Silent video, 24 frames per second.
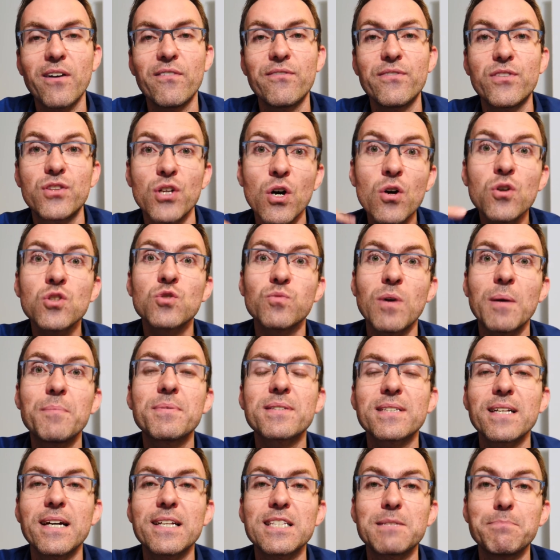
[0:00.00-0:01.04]
of those
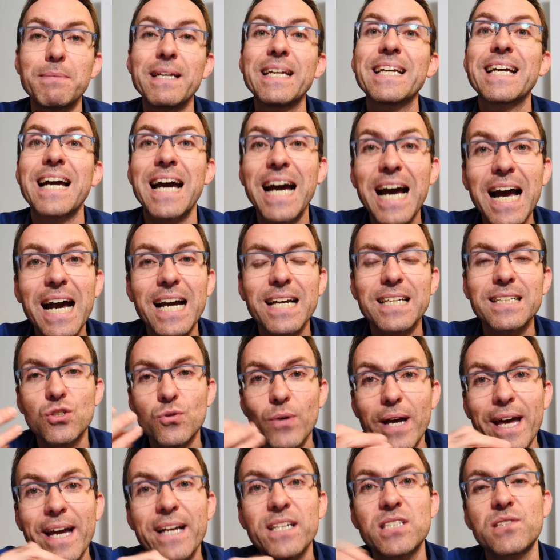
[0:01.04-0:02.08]
websites being hacked to
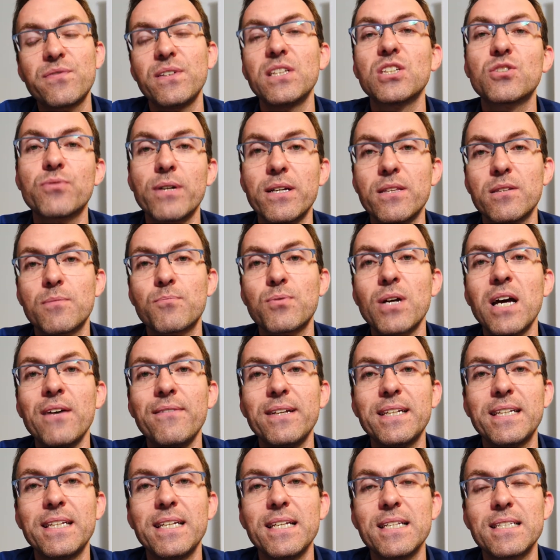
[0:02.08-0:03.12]
exfiltrate the
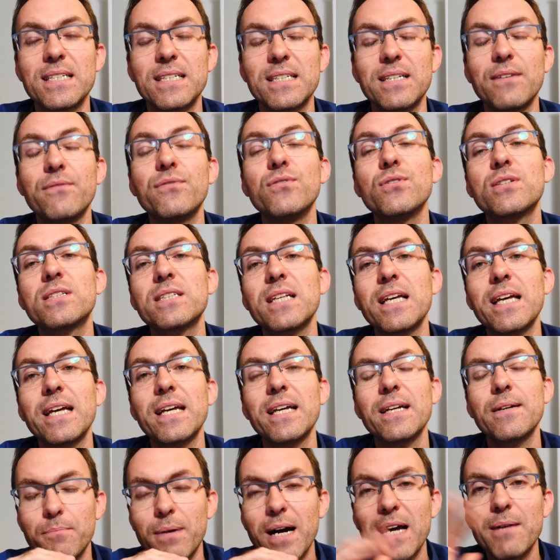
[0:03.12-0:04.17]
private keys, and if you
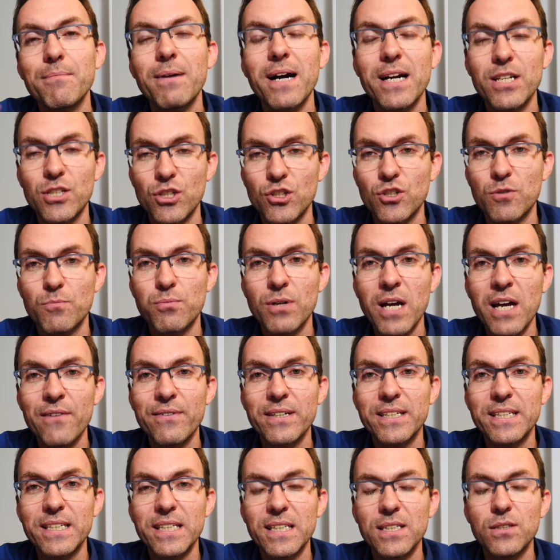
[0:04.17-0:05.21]
say bye-bye to your
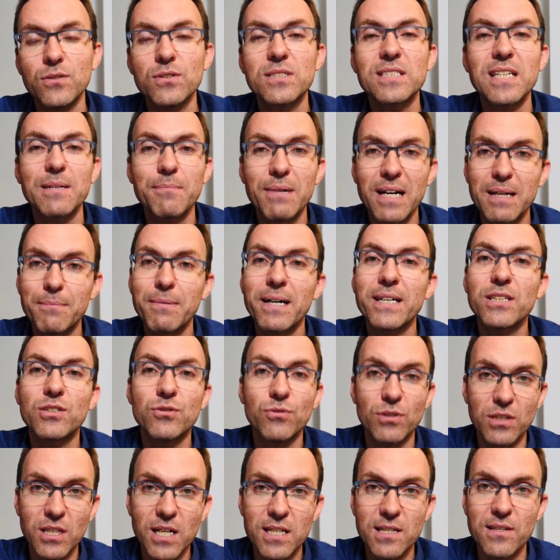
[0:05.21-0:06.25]
private key, you say bye-bye
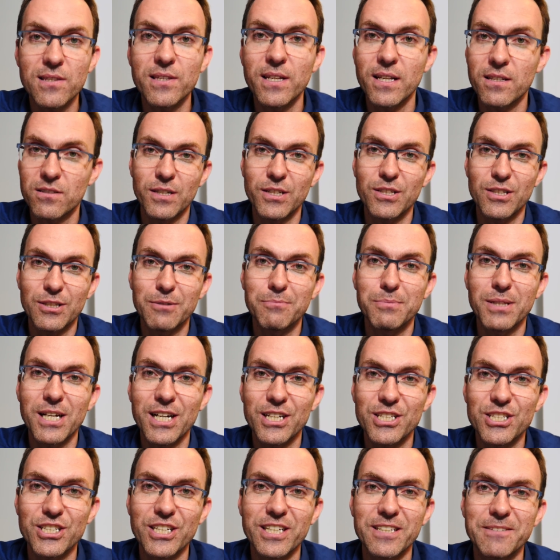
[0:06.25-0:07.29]
to a lot of things on the
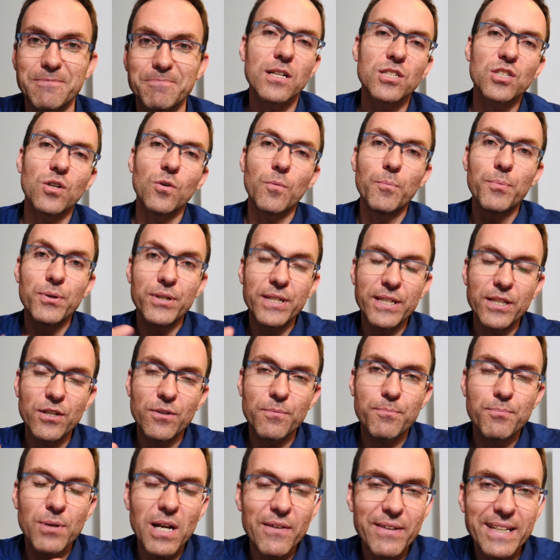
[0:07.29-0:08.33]
blockchain. So putting
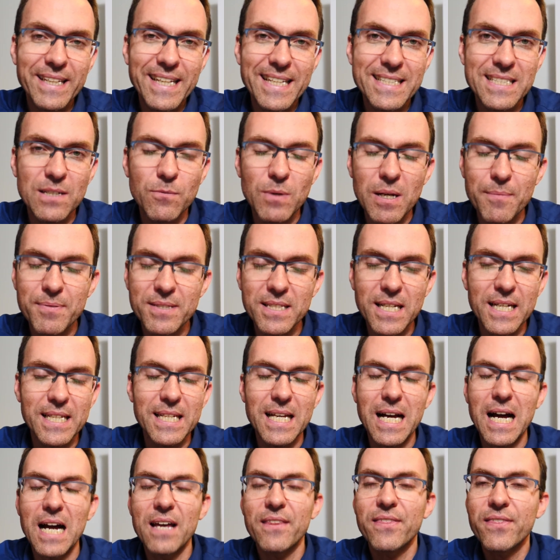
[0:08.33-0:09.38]
your private keys on a
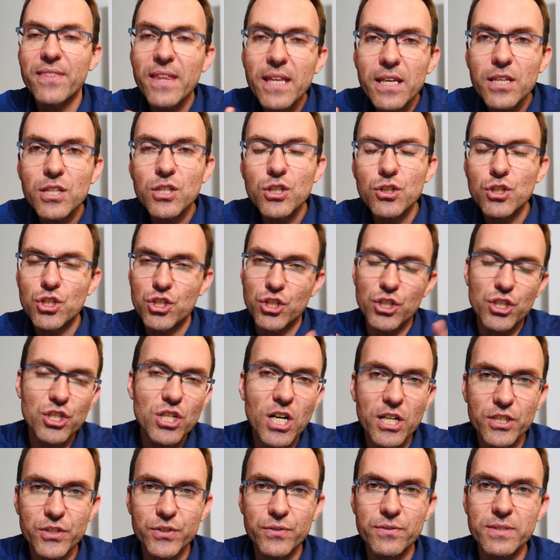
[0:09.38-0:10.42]
website, I think you should
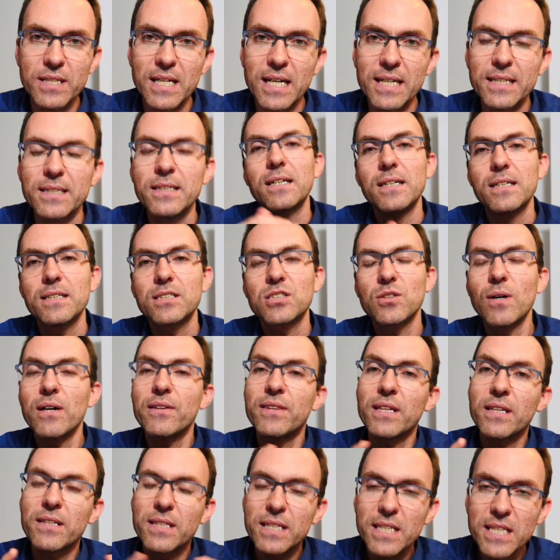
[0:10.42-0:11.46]
not do that. So I
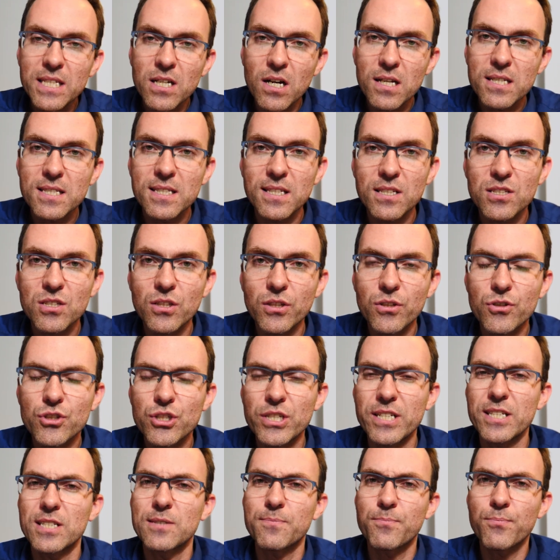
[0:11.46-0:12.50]
think the eosc
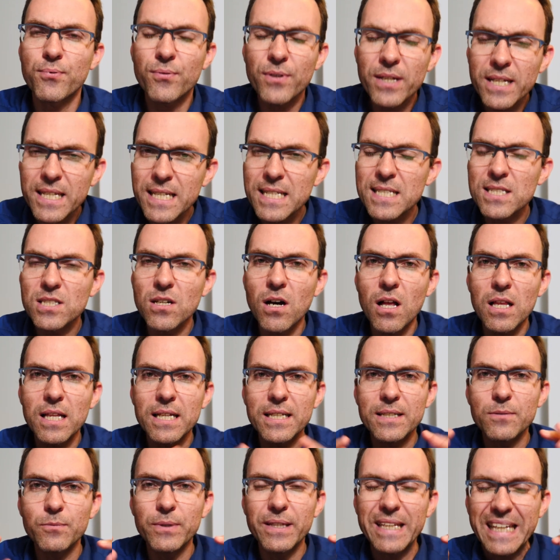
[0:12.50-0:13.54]
solution is pretty
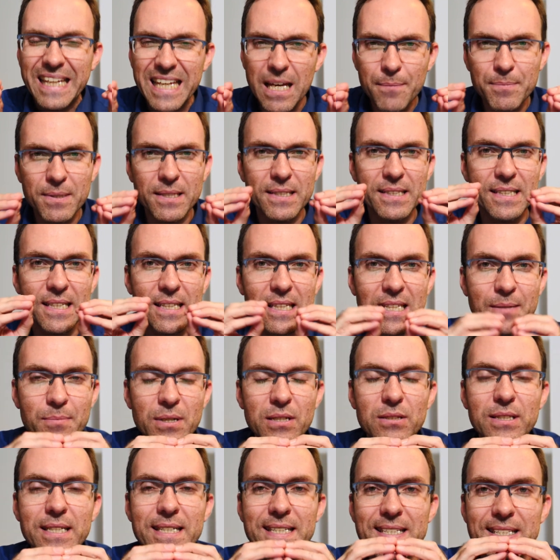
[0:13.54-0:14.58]
solid. We kept it
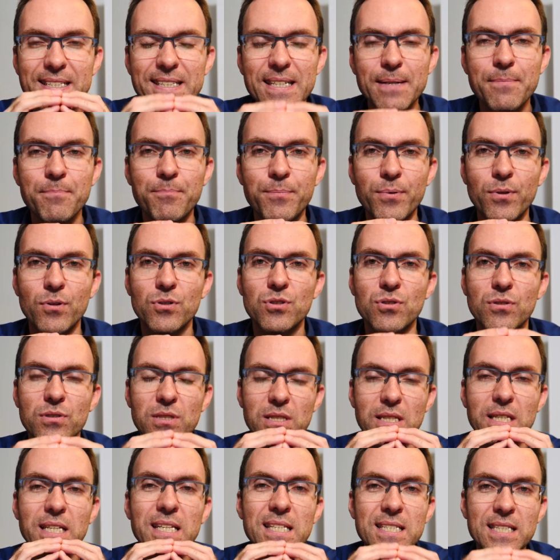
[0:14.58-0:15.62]
deliberately simple so
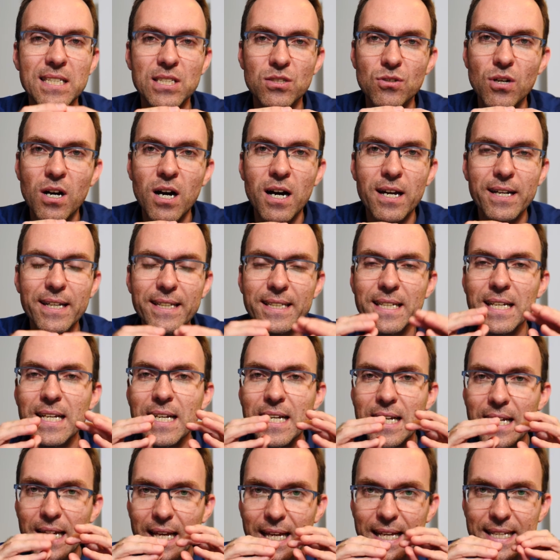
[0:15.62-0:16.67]
it's easy to audit,
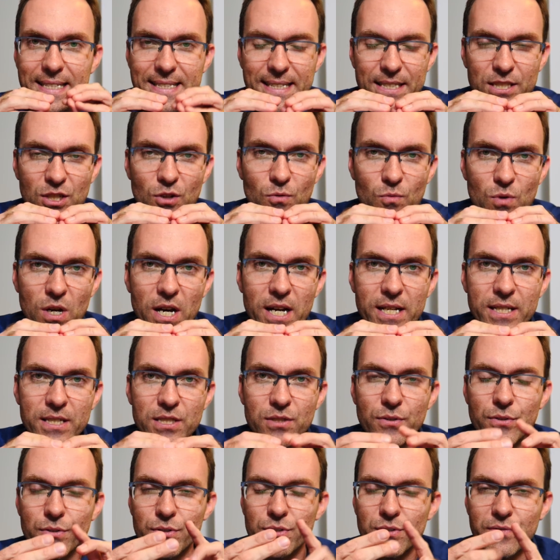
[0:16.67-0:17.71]
easy to run.
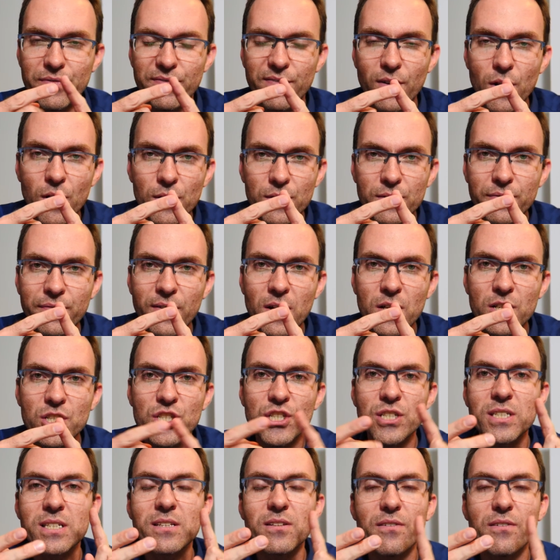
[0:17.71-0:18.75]
So there's vault
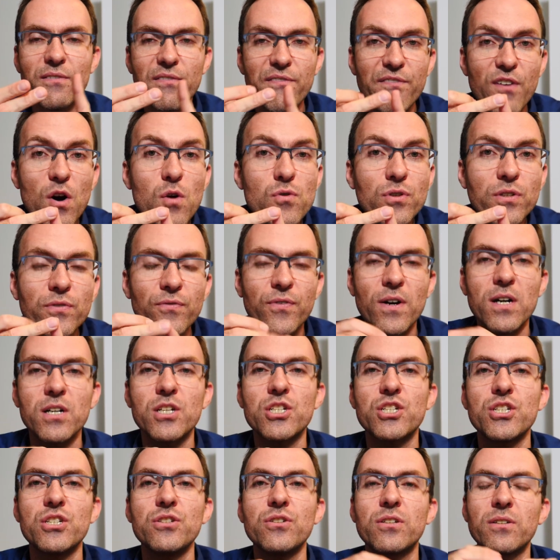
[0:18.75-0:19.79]
function and the vote
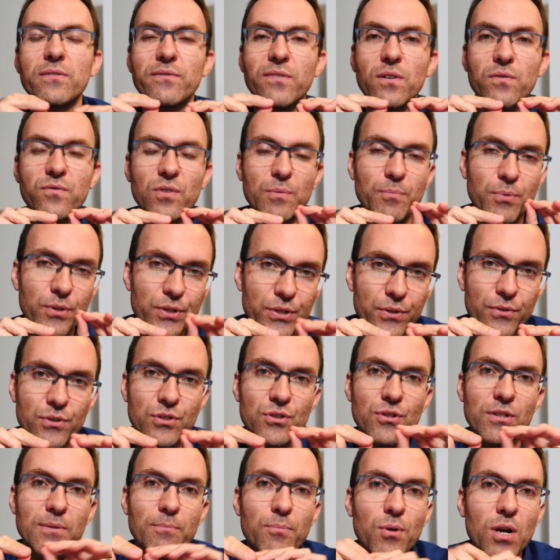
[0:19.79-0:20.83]
function. You can vote for
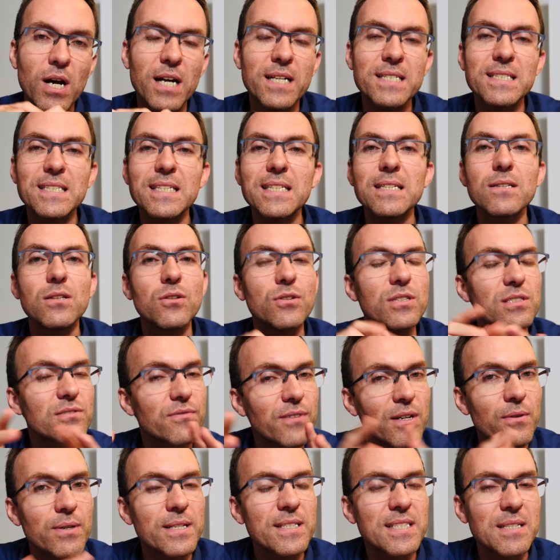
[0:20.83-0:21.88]
producer and proxy. It looks
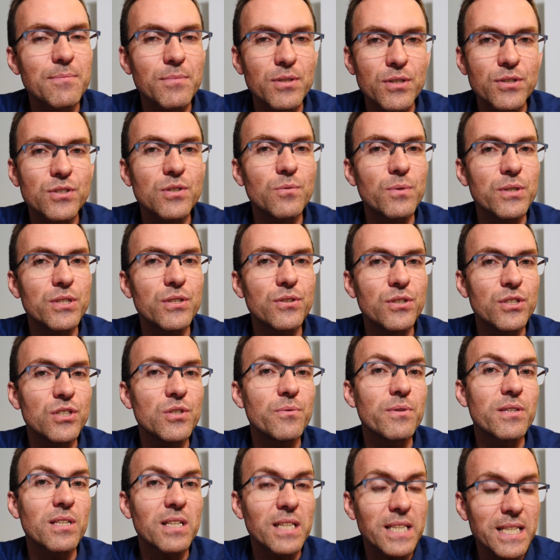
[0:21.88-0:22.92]
very similar to what you can do
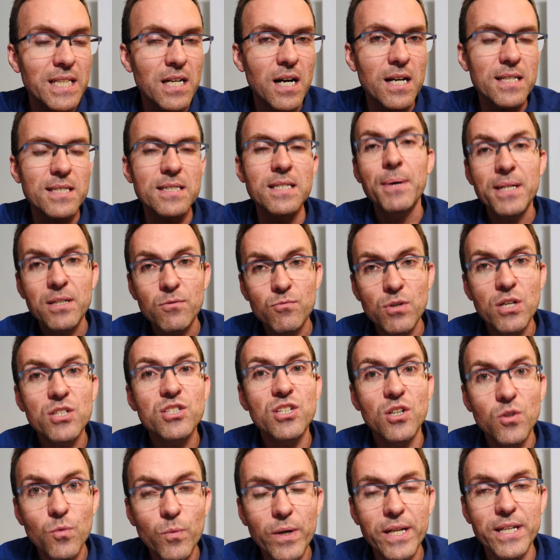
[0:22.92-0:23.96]
with EOS, but it runs
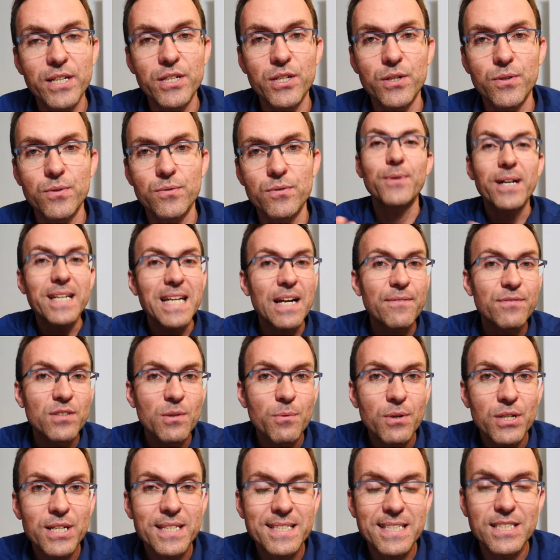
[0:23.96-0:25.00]
on Windows. Right after,
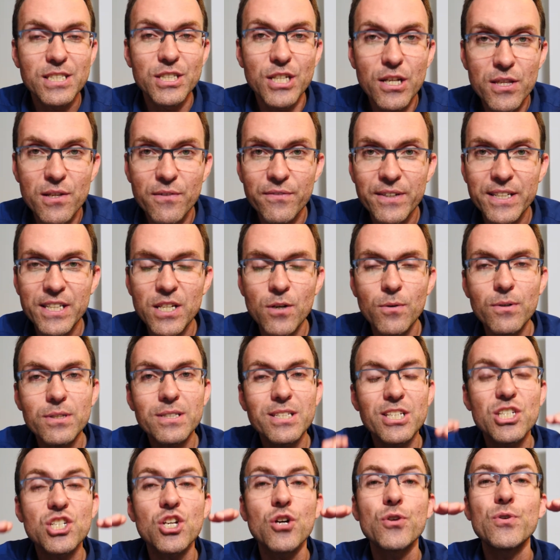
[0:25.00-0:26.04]
we're going to send another video
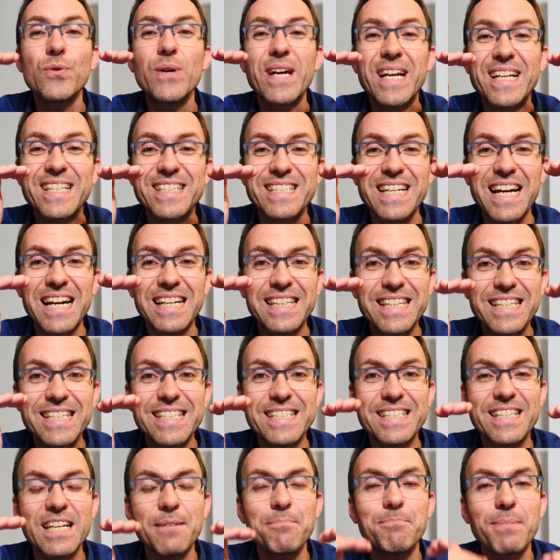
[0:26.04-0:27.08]
to show you exactly
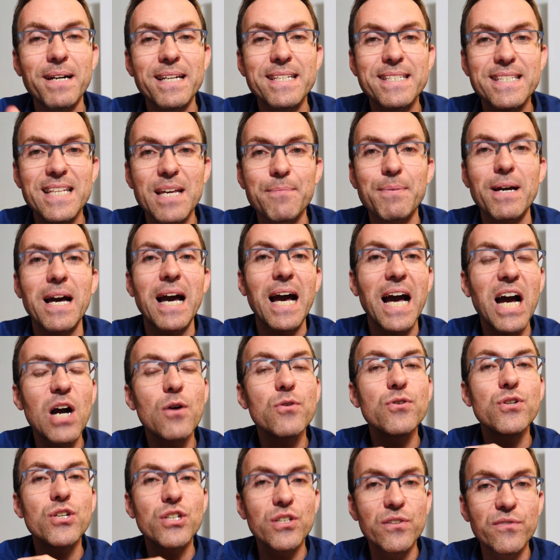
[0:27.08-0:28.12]
step by step how
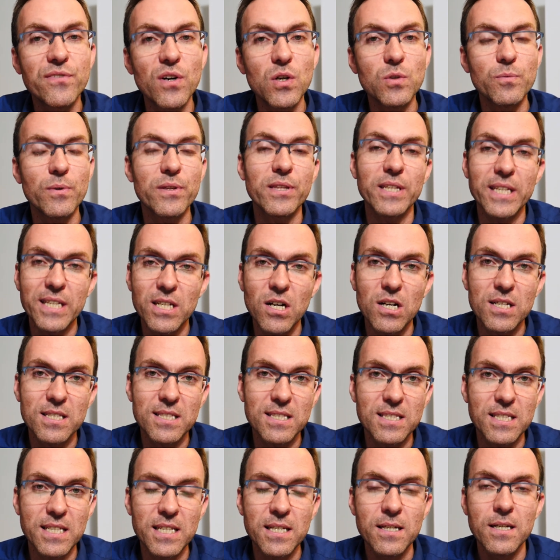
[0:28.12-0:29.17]
you can vote with
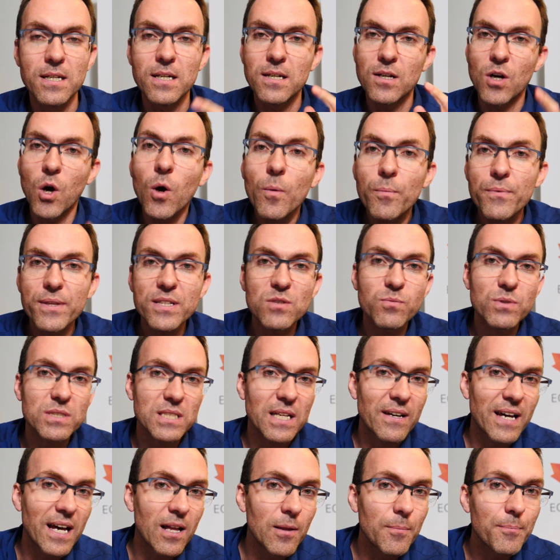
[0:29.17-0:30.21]
eosc. Hope this was
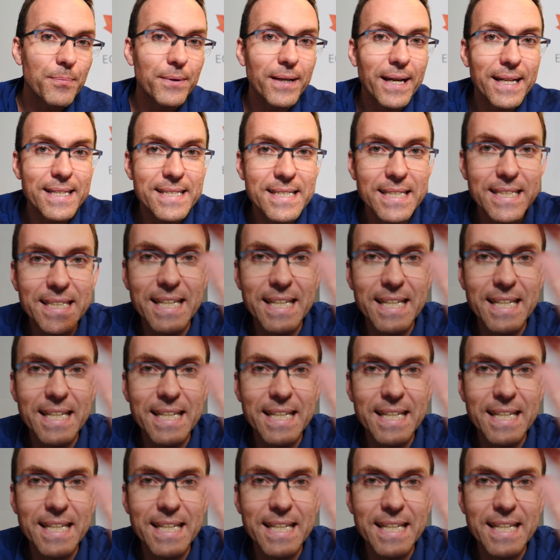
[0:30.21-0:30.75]
a help, and see